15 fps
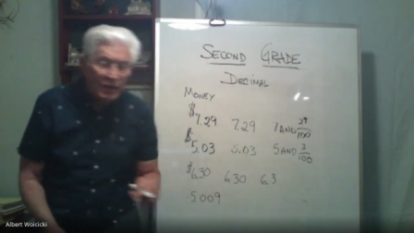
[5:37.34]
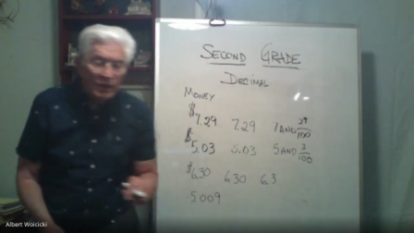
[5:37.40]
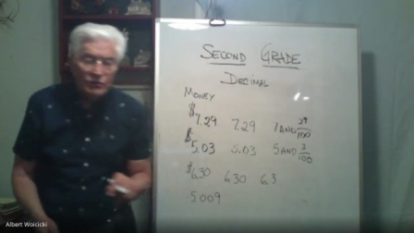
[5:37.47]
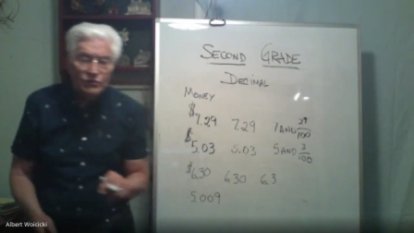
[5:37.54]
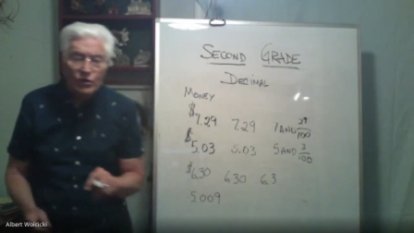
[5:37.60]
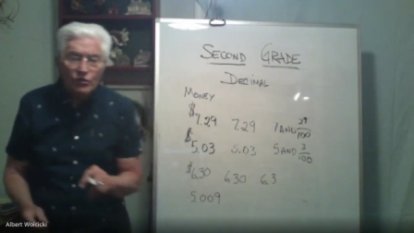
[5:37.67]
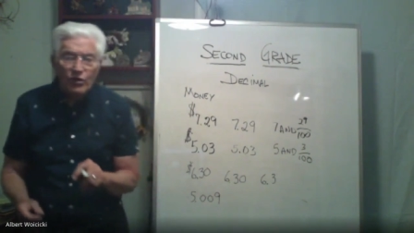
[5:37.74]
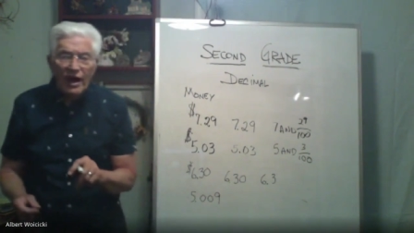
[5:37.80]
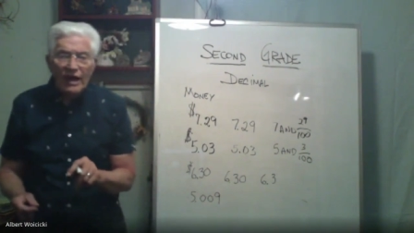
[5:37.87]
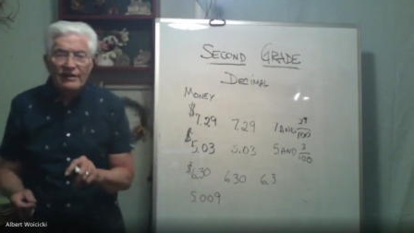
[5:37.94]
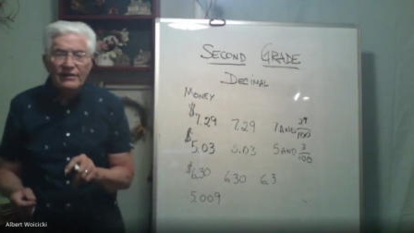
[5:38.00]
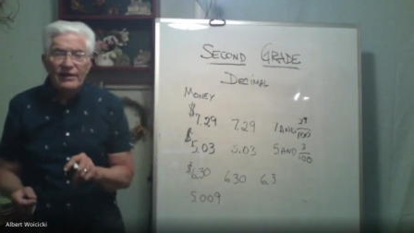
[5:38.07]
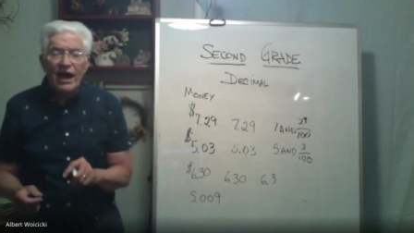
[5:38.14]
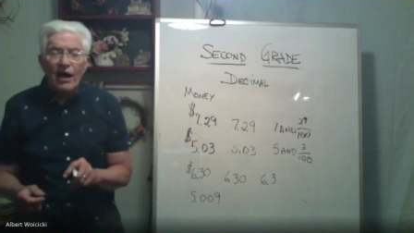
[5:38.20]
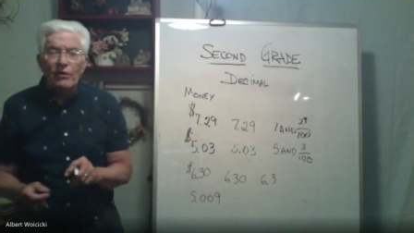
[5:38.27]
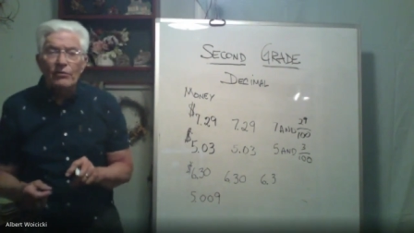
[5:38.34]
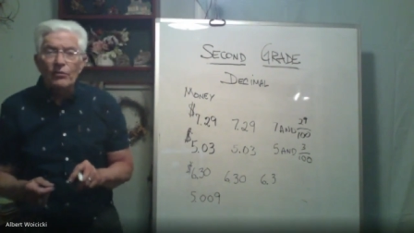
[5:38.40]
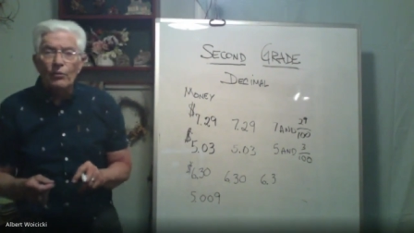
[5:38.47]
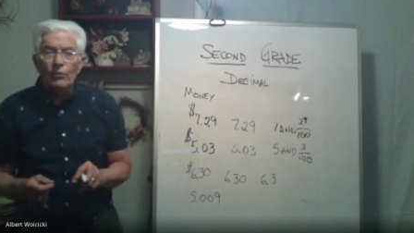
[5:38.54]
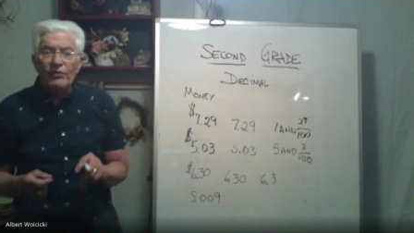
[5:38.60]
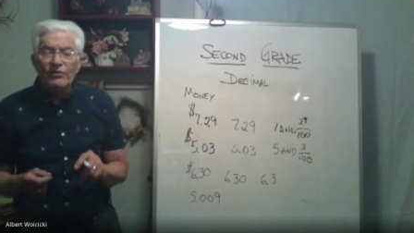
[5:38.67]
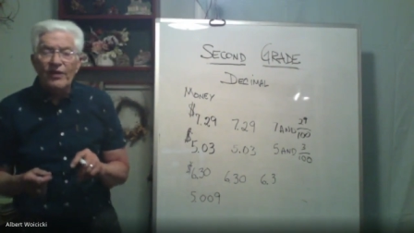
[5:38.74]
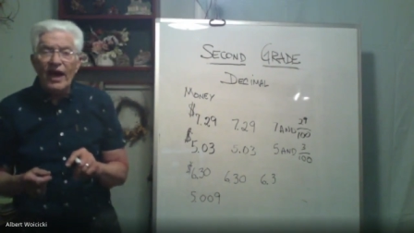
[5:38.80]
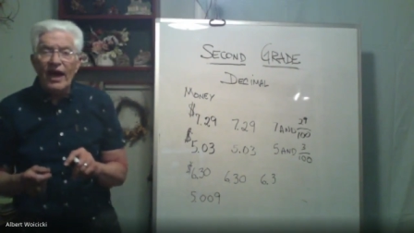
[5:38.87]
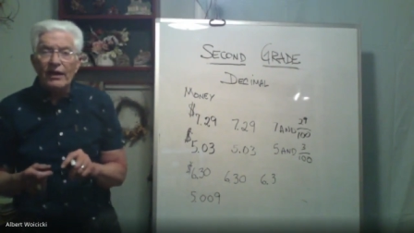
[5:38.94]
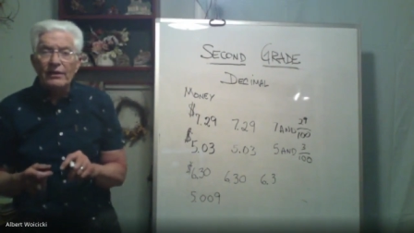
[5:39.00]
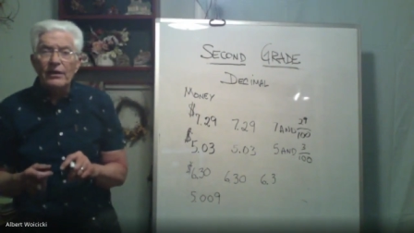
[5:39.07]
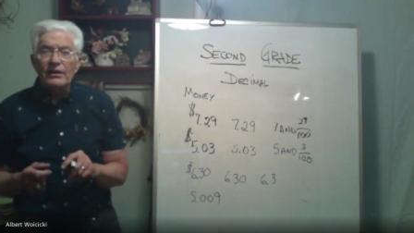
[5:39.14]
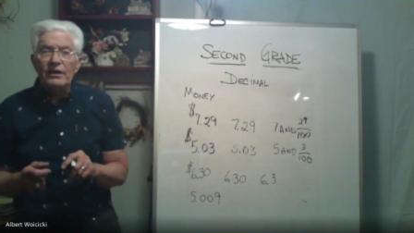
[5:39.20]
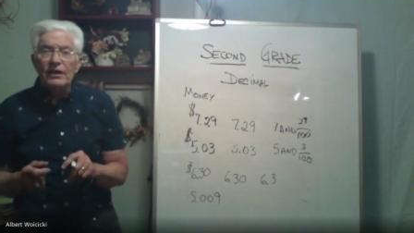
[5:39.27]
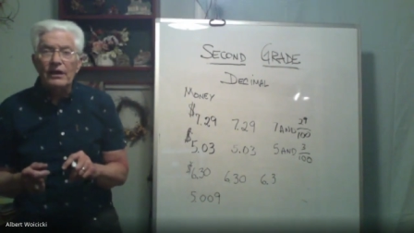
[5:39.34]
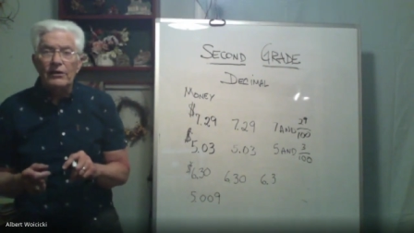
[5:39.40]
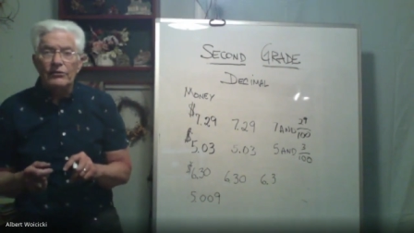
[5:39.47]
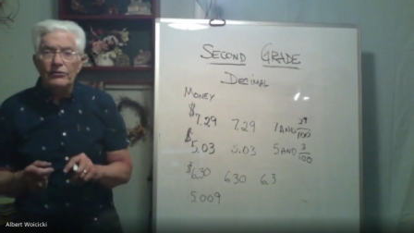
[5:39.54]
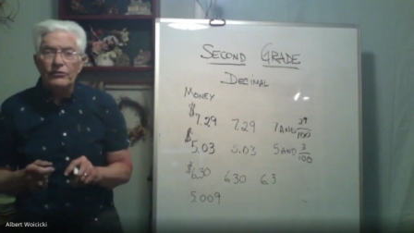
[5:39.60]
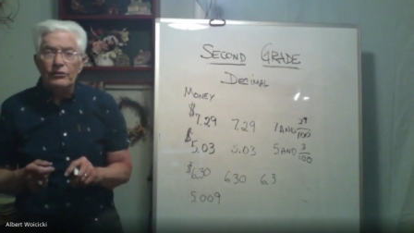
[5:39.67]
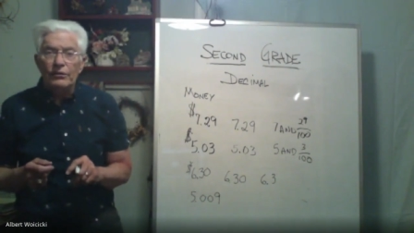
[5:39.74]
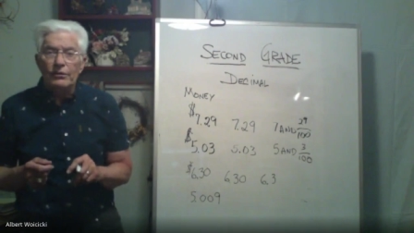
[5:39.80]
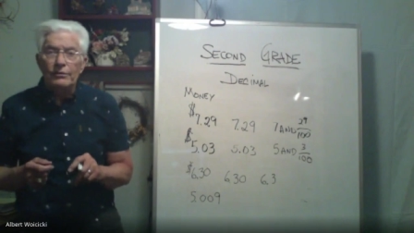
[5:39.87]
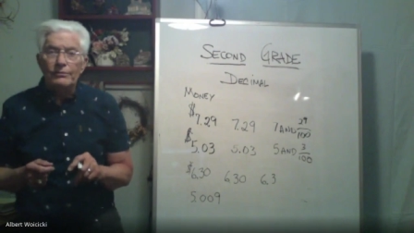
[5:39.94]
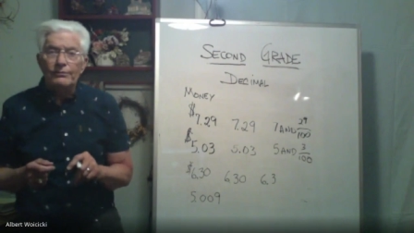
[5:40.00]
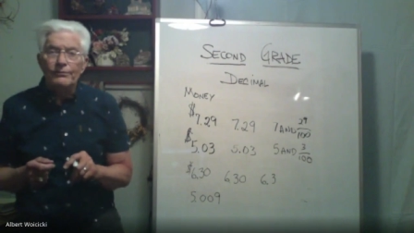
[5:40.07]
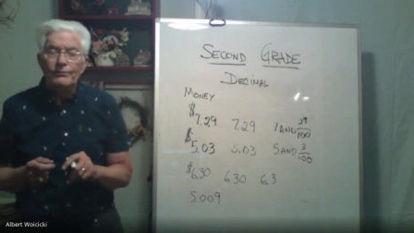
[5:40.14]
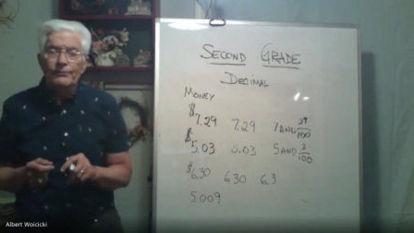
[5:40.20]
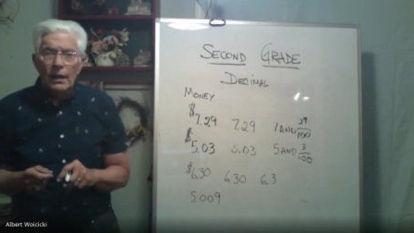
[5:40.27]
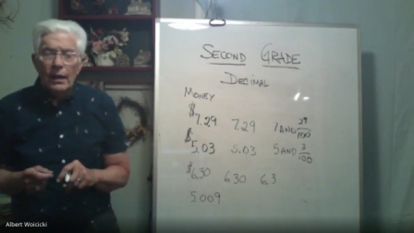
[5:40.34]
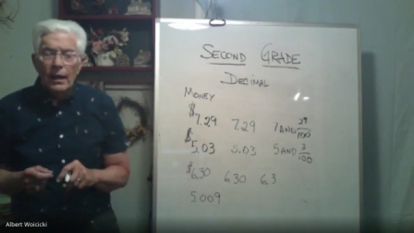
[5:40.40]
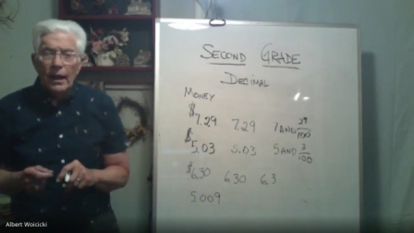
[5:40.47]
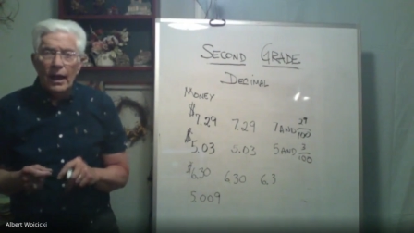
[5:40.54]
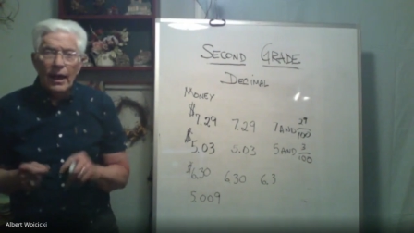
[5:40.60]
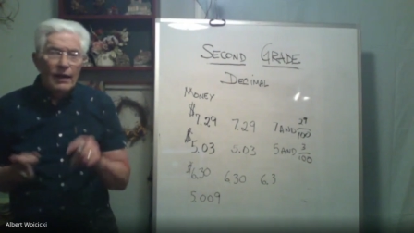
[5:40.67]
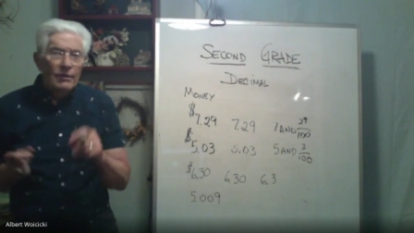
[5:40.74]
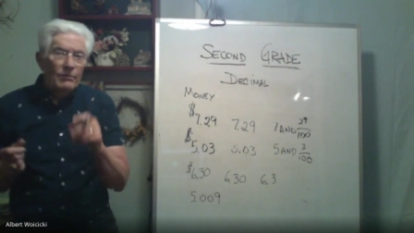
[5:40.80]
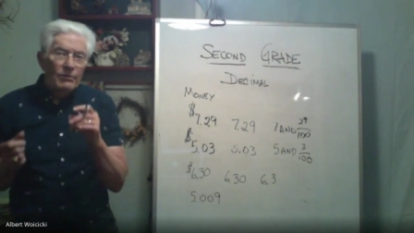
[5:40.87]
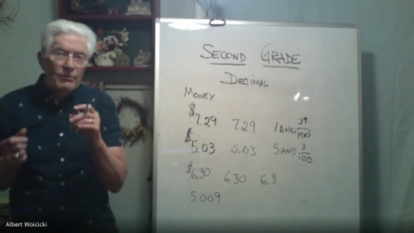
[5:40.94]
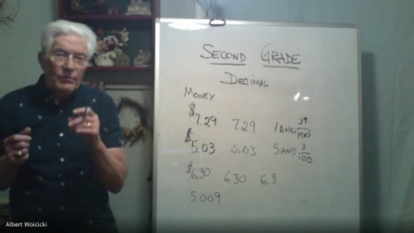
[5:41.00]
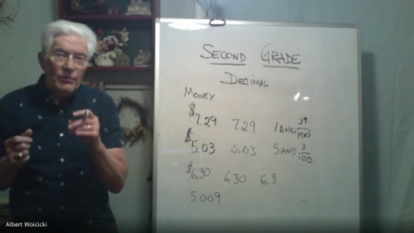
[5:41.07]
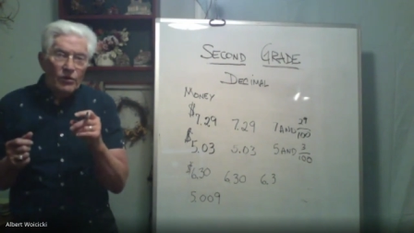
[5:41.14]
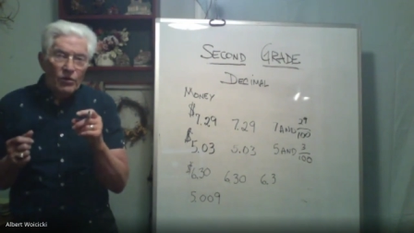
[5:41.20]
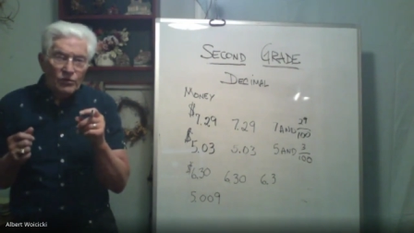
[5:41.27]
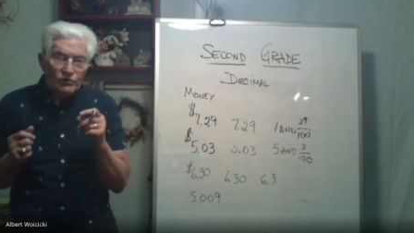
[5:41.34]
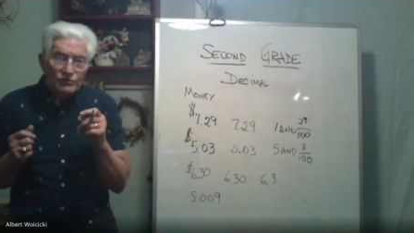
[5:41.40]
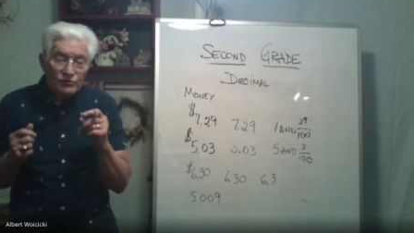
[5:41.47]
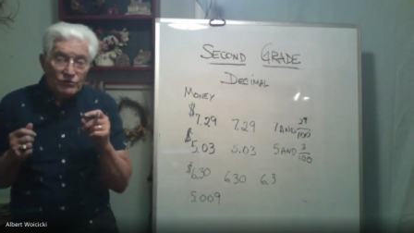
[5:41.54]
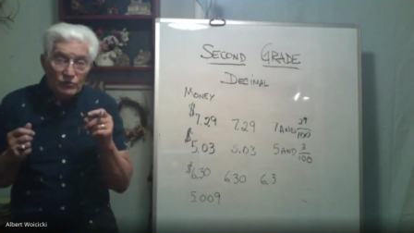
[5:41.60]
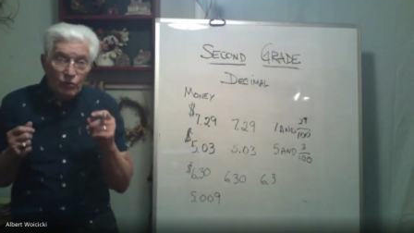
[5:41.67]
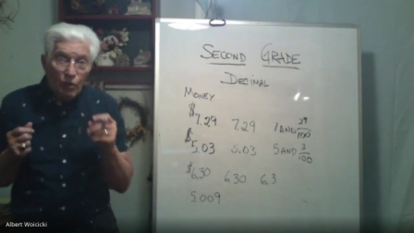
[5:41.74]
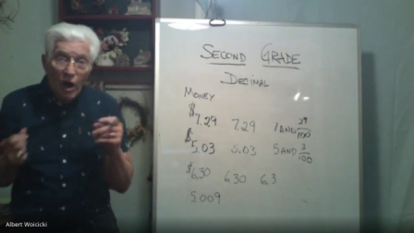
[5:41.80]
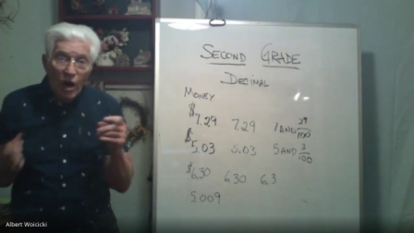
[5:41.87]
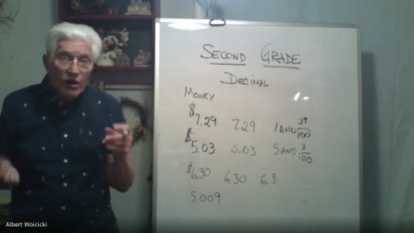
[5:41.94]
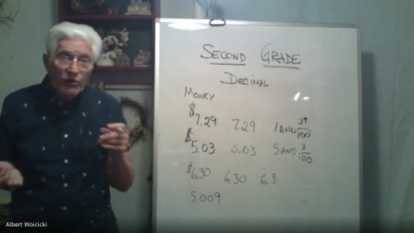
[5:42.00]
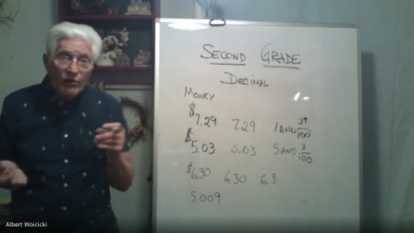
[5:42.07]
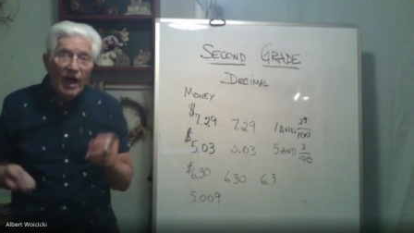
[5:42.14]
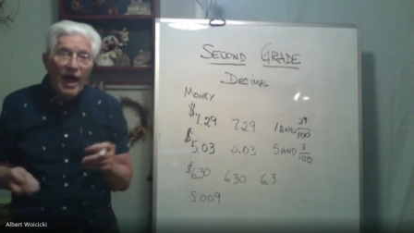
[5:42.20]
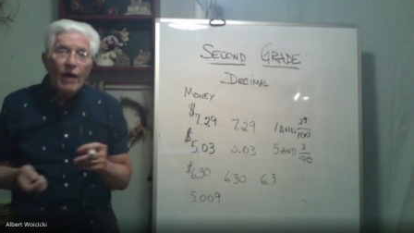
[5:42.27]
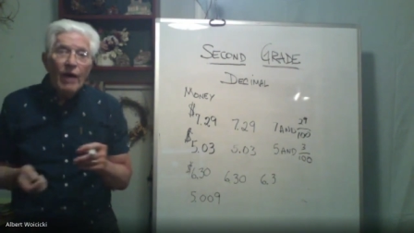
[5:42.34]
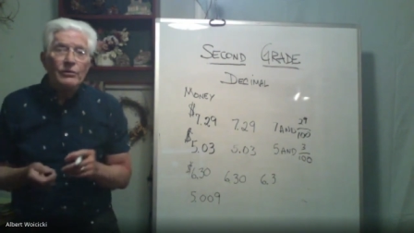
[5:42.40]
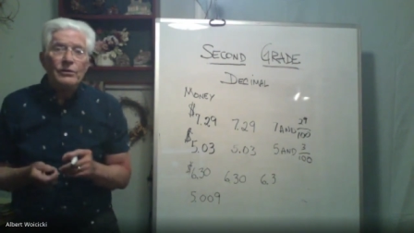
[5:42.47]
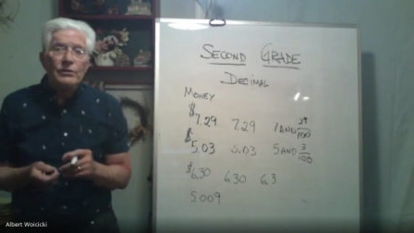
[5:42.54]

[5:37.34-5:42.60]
to write down what that is and walk around.